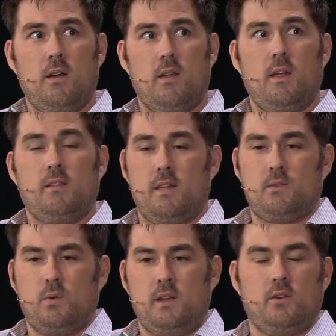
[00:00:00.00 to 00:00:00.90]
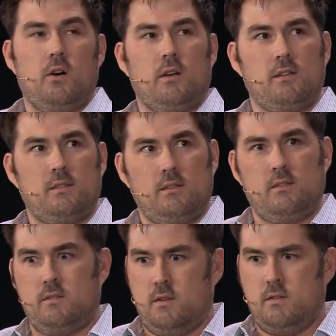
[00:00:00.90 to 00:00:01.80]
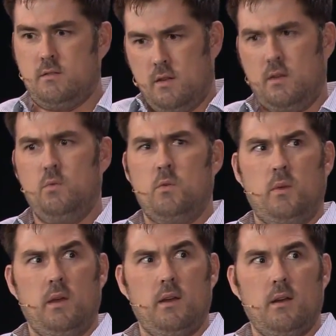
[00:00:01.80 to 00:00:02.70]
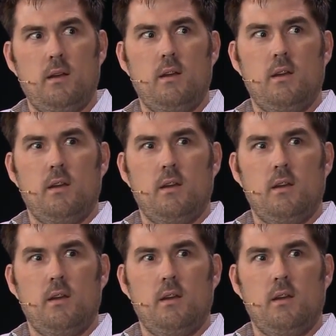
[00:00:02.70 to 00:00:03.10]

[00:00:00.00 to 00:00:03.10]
And that's what he taught us. He's just like, you want to be here?